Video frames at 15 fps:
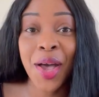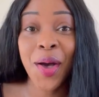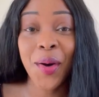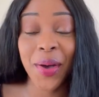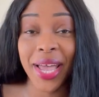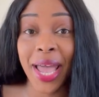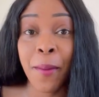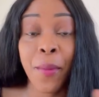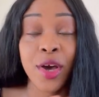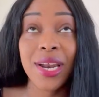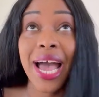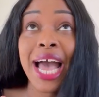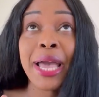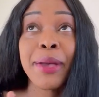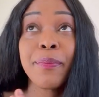Okay, but
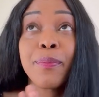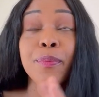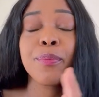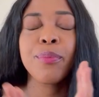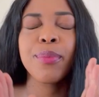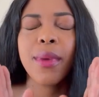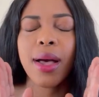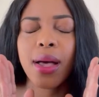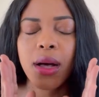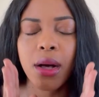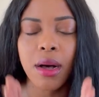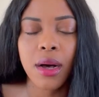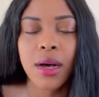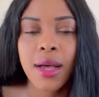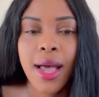
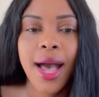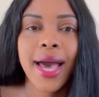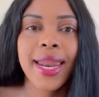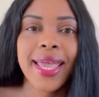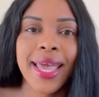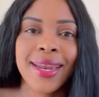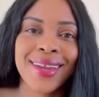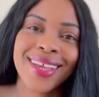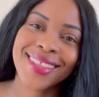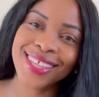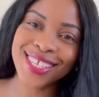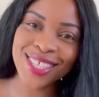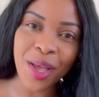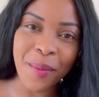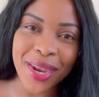and again, this
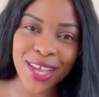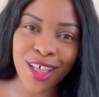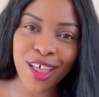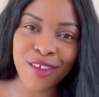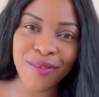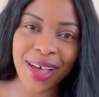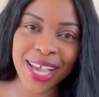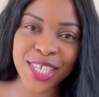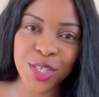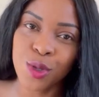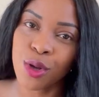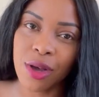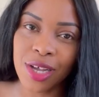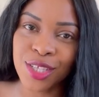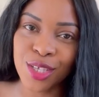is not medical advice, so go
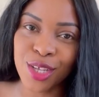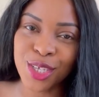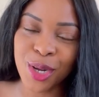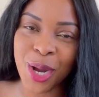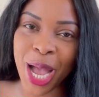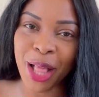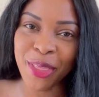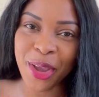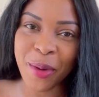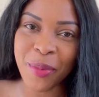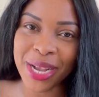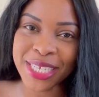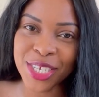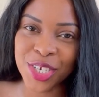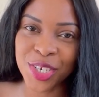consult your healthcare
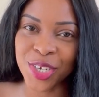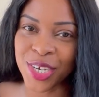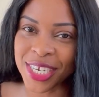practitioner.